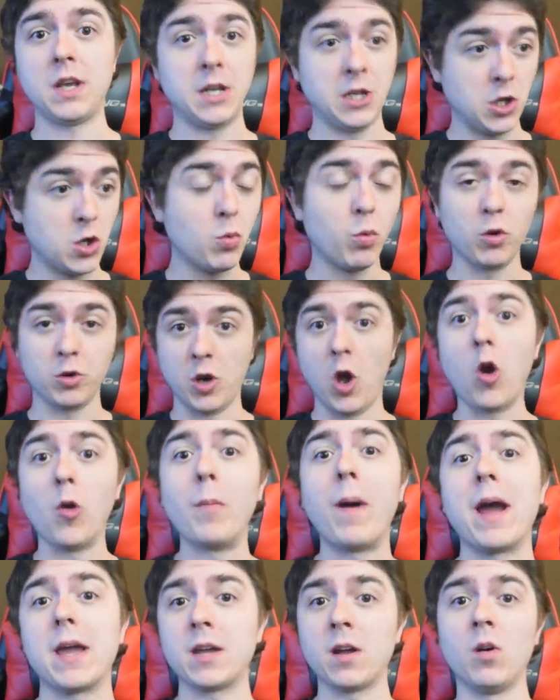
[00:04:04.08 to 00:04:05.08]
and you will know
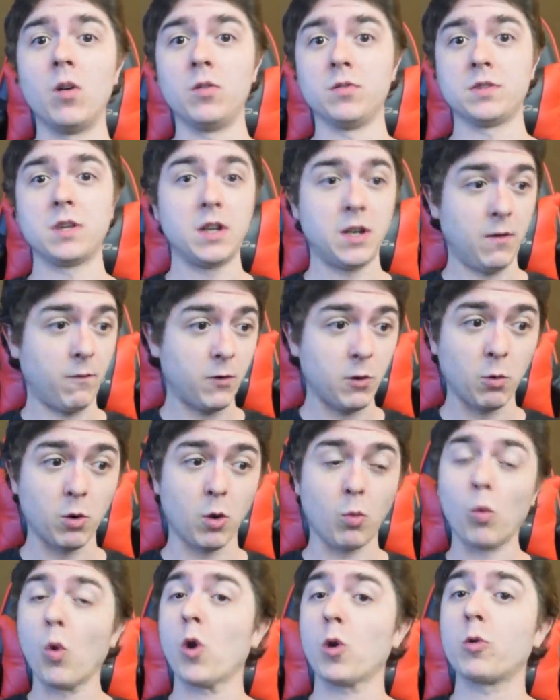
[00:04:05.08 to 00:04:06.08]
my goals, and if you want
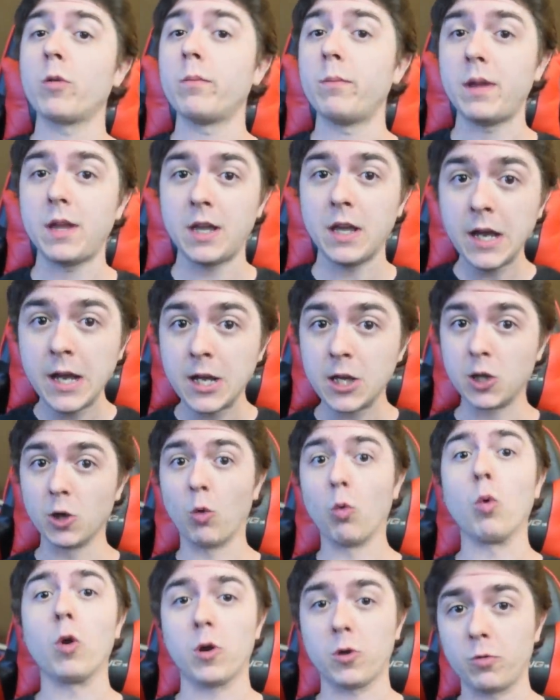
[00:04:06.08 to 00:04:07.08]
to work with me,
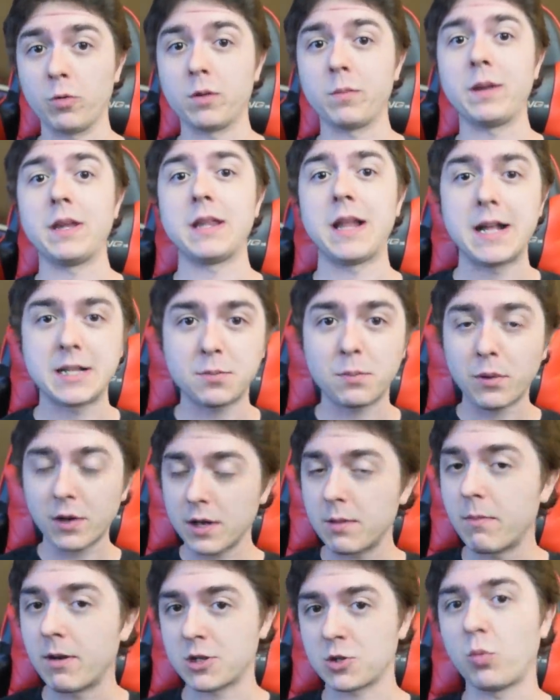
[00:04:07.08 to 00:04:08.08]
you'll work with me. That's
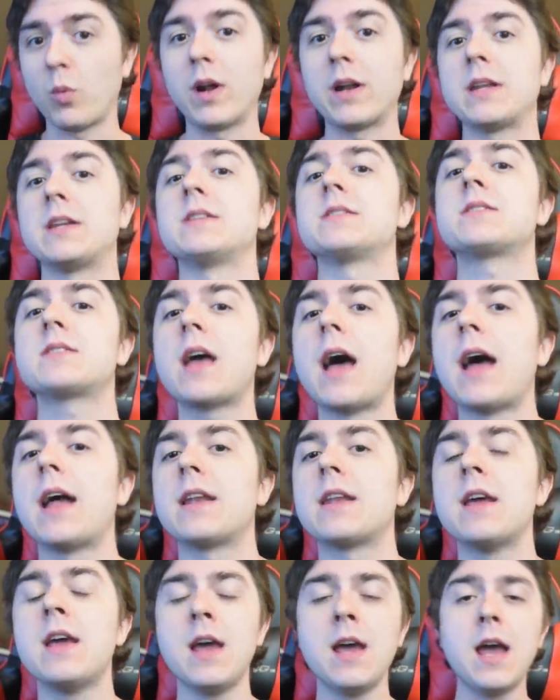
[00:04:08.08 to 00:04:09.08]
pretty much what he
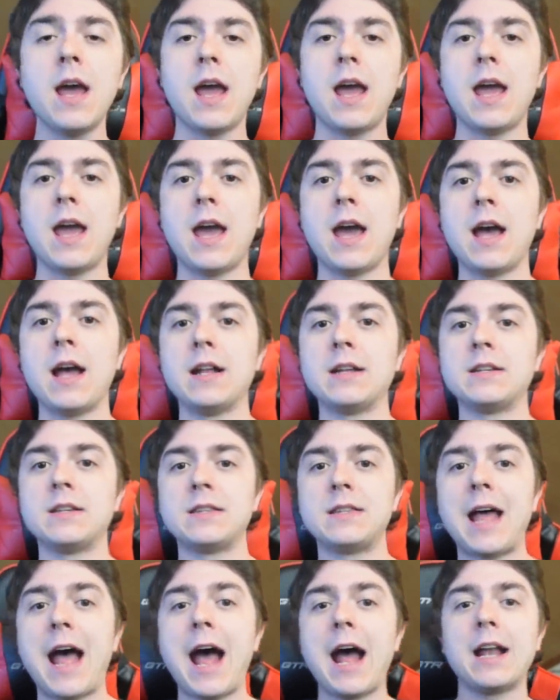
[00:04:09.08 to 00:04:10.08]
said. And
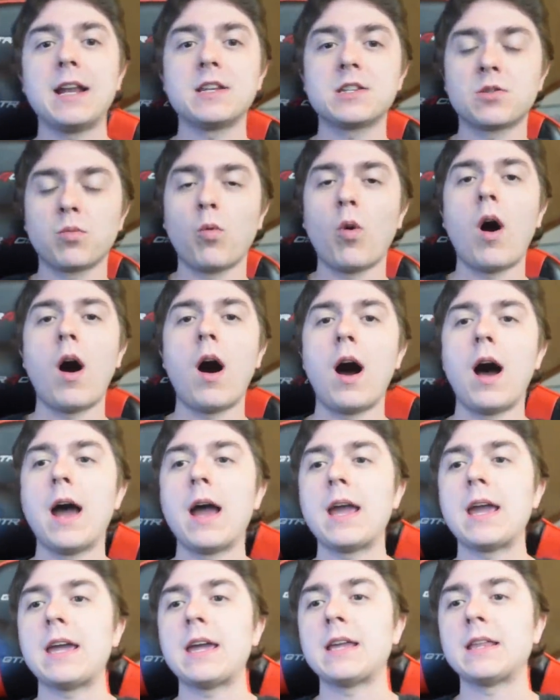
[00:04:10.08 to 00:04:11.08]
that is
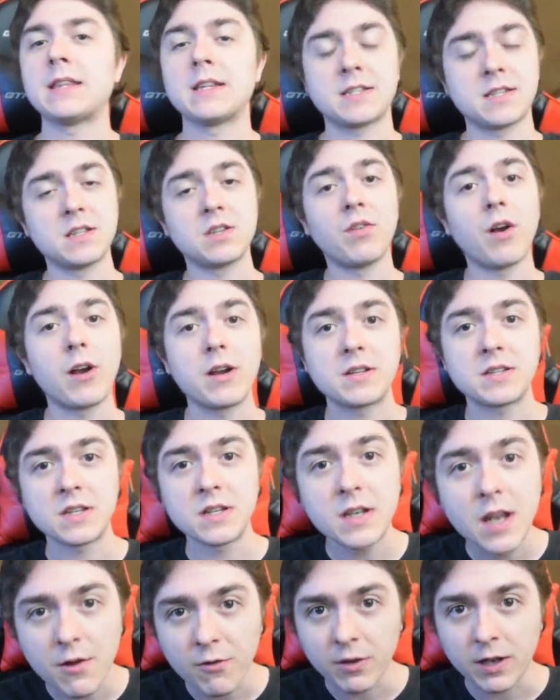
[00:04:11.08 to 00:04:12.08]
why this is very
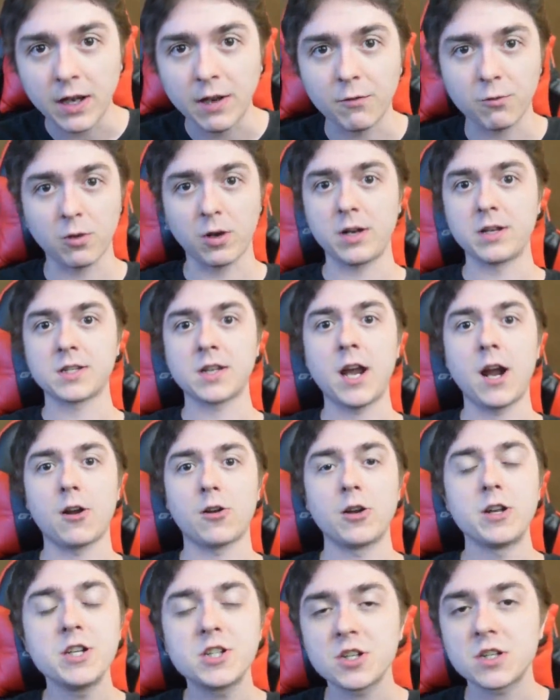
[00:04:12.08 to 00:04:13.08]
significant for his
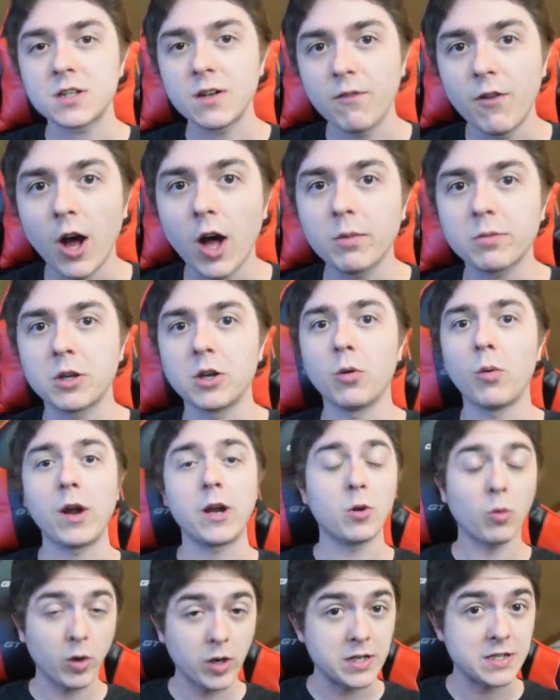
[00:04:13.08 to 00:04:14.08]
character. He just developed in a
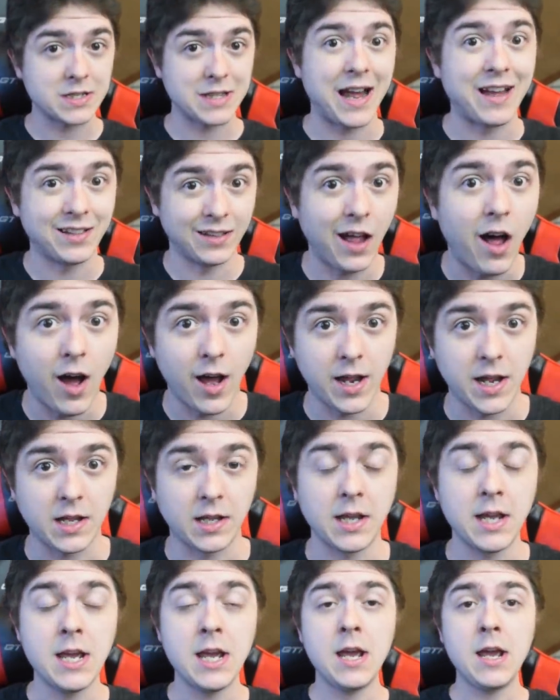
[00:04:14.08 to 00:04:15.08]
way to where he's not
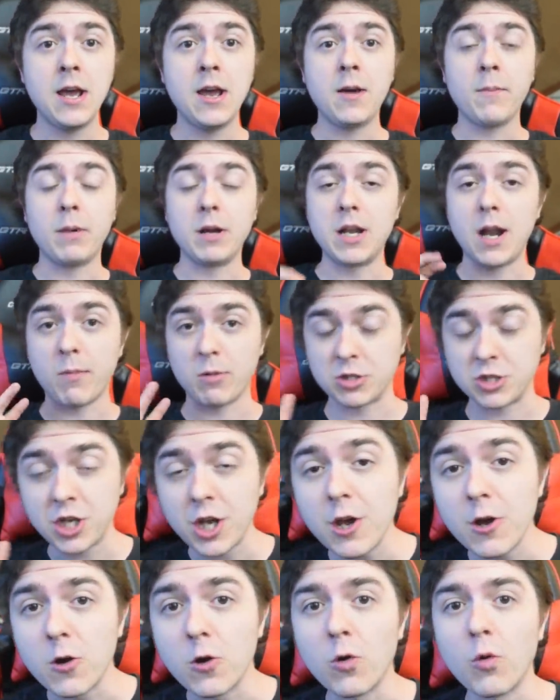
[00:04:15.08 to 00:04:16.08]
lying. But number
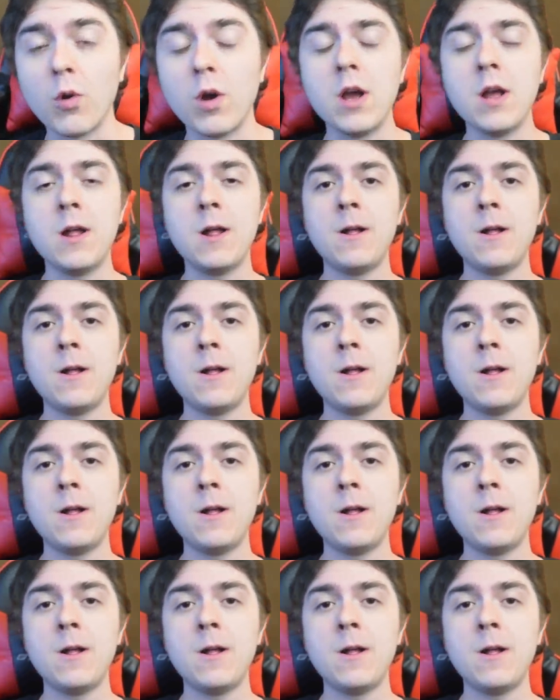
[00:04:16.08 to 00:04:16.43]
two,